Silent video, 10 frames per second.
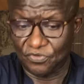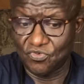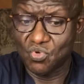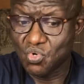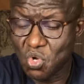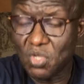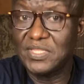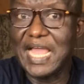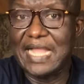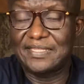you note
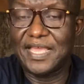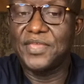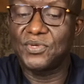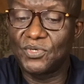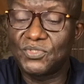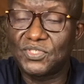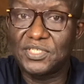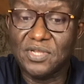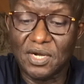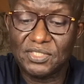that and you go to the
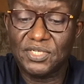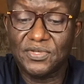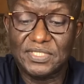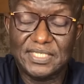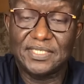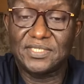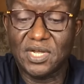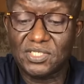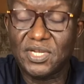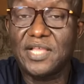doctor, you tell the
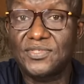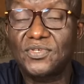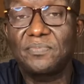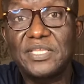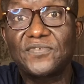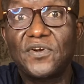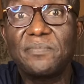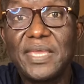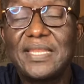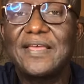doctor, I took
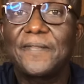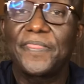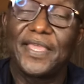metformin